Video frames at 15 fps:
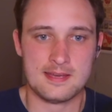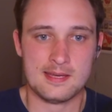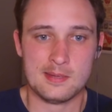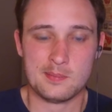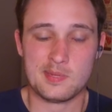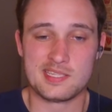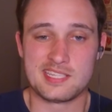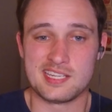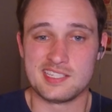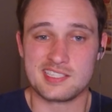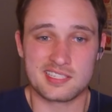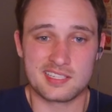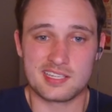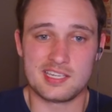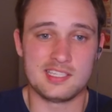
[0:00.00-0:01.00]

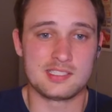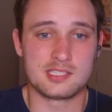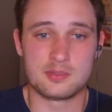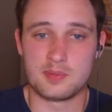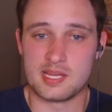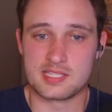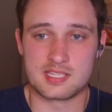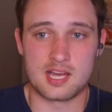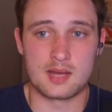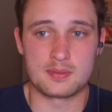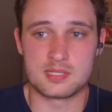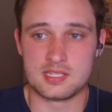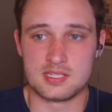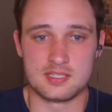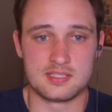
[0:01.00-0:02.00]
potentially he's your best
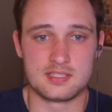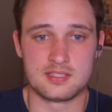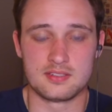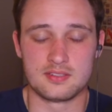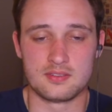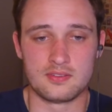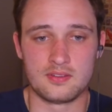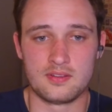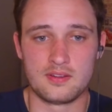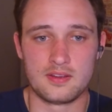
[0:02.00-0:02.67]
option until